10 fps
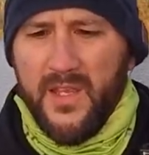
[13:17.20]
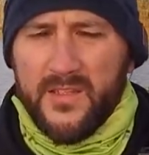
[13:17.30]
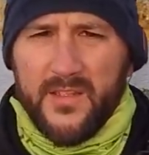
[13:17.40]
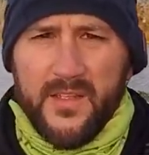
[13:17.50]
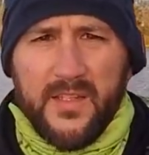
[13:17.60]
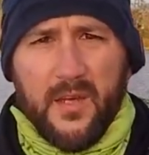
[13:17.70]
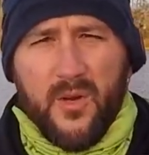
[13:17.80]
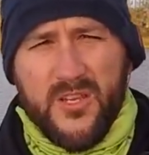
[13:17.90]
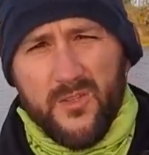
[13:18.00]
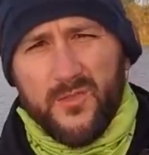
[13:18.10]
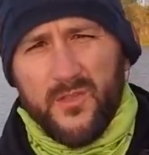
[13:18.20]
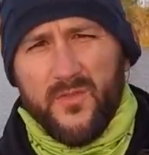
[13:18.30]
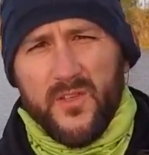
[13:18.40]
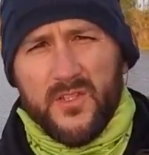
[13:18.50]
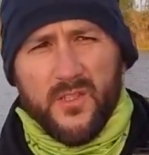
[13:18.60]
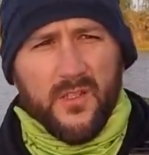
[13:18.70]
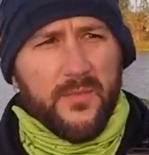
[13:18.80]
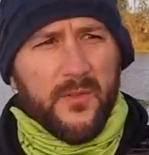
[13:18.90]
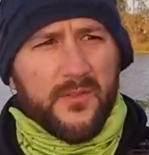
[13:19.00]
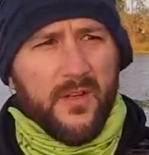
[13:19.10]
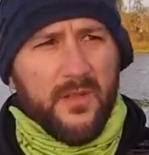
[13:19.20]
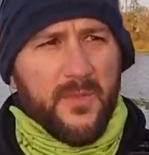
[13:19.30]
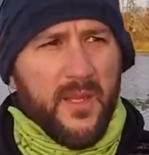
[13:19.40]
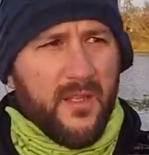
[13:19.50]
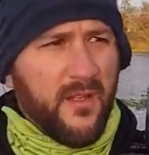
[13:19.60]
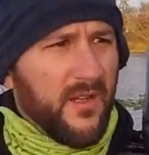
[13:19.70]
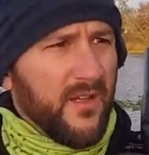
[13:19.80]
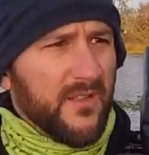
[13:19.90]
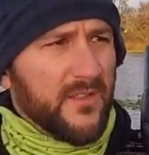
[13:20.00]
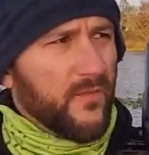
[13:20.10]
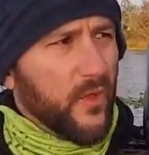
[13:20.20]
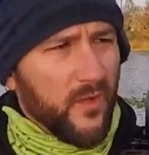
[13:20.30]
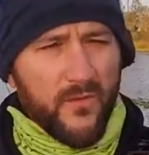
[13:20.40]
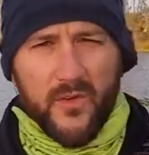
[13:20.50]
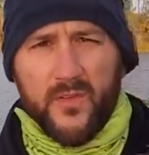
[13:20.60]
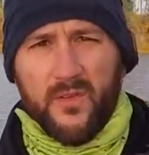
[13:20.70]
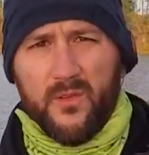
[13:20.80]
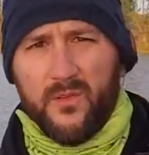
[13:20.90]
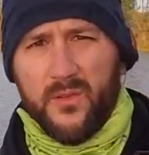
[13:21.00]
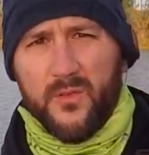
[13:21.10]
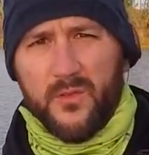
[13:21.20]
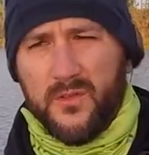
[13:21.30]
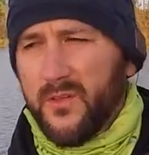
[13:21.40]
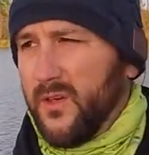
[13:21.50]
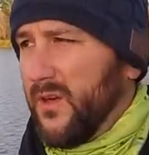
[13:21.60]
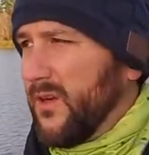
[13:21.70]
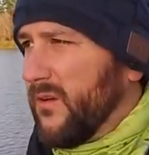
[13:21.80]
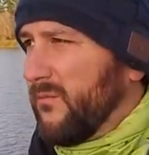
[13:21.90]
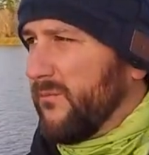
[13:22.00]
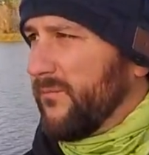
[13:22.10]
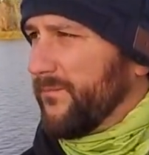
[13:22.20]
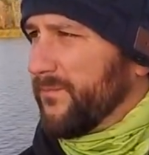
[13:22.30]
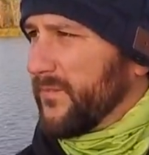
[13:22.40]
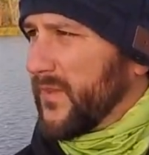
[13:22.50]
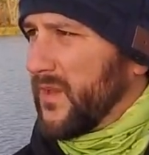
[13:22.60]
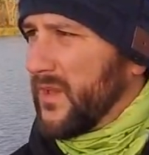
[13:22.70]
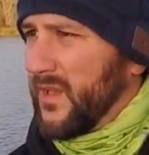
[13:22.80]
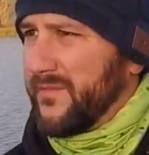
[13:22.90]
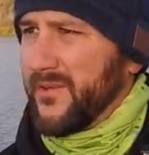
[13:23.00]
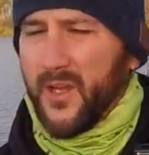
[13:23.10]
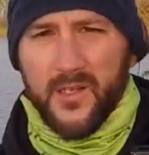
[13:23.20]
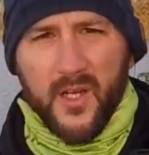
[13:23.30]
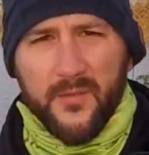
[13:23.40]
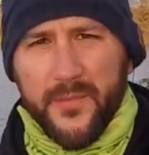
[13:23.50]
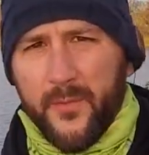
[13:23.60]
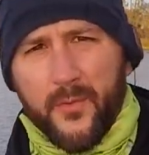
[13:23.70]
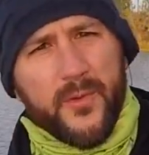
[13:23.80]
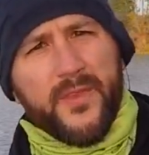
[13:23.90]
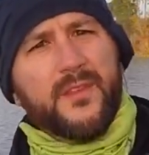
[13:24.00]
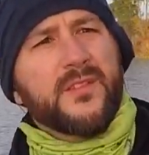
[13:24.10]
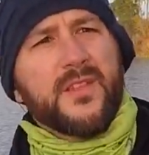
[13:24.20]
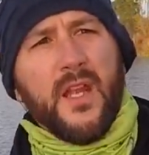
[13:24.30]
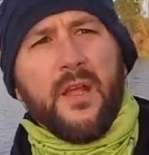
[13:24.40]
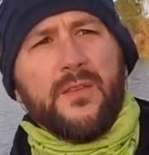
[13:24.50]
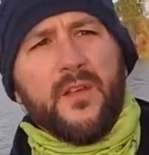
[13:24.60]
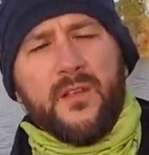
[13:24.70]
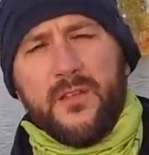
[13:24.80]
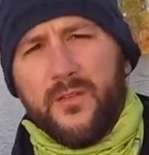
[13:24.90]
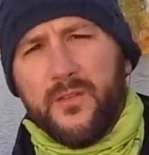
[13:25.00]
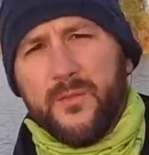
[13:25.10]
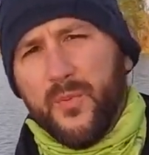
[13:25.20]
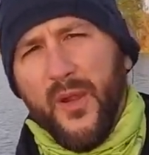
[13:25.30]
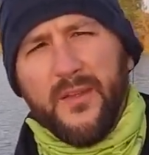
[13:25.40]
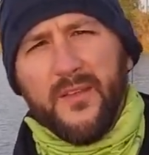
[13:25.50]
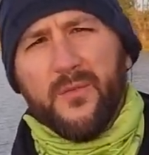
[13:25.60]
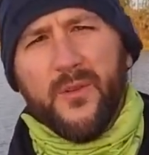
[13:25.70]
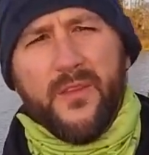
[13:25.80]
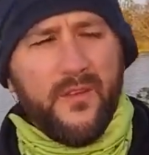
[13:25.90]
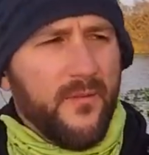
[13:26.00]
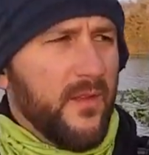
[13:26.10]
So that's how I usually fish a lipless crankbait. It's a really versatile lure. If you're not comfortable with it, just get out there and use it, practice with it.